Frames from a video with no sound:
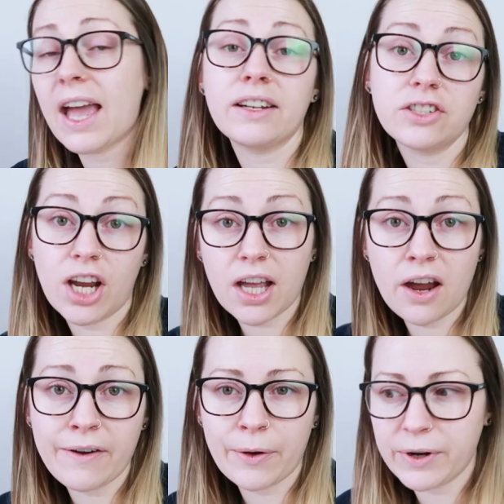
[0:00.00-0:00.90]
yeah, check
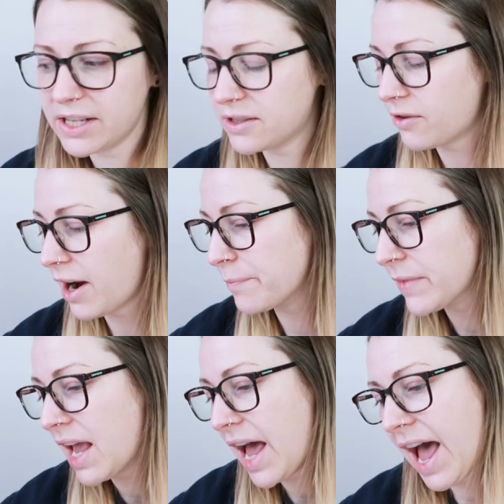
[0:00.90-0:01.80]
her out on Instagram,
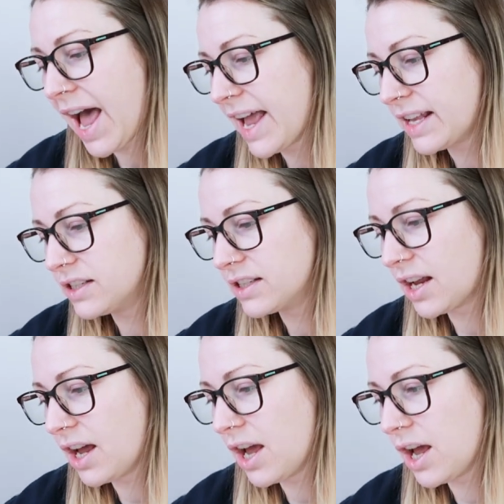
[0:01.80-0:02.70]
and
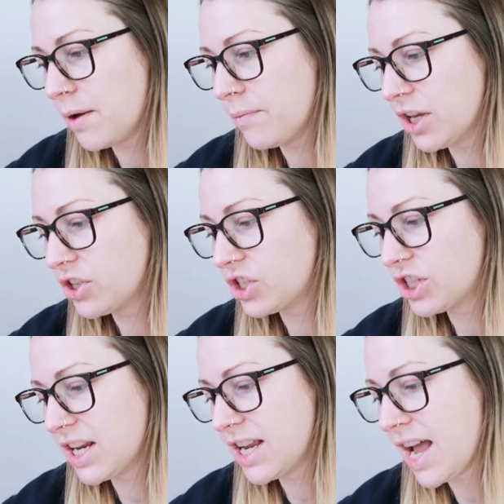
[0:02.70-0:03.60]
um,
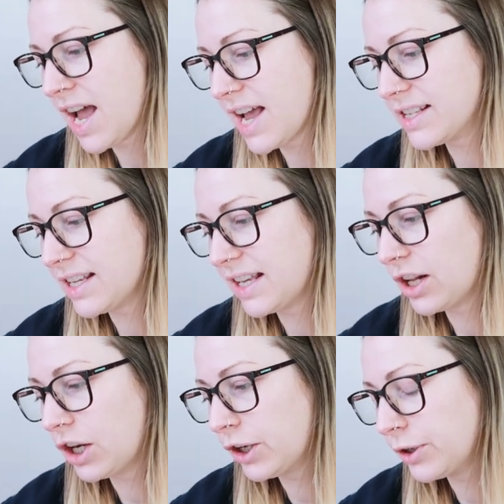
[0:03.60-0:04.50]
she has
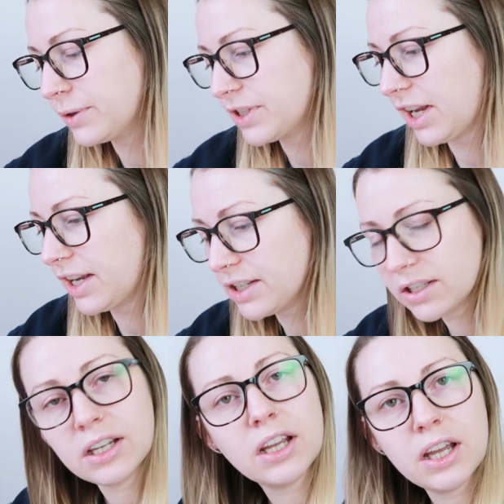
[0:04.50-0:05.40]
included
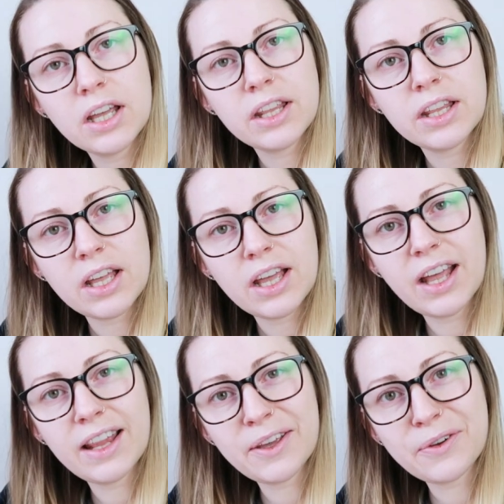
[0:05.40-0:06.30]

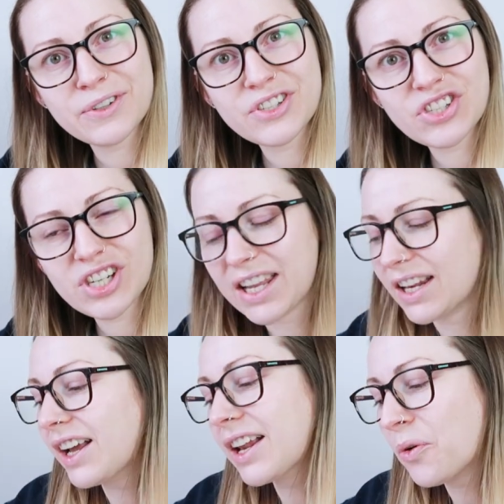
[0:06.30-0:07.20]
a little
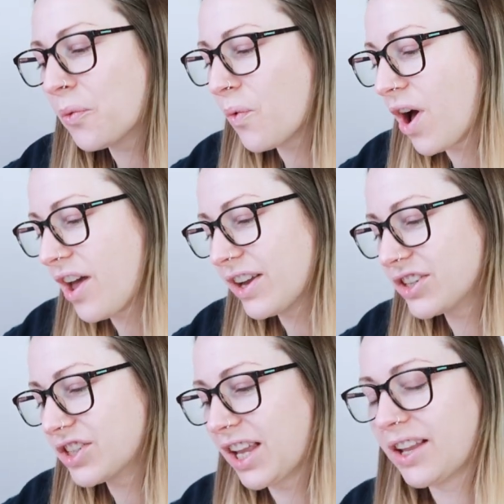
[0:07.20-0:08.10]
sheet, like a little
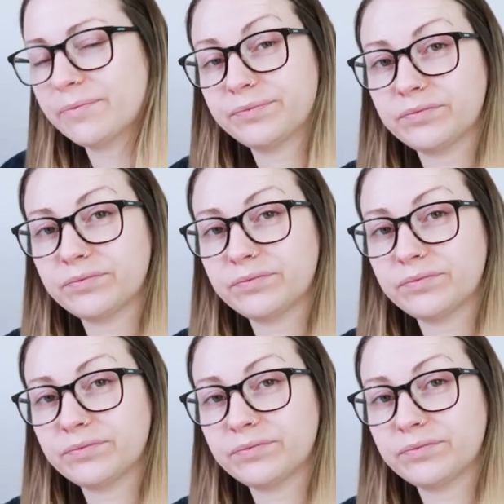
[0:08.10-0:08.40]
worksheet.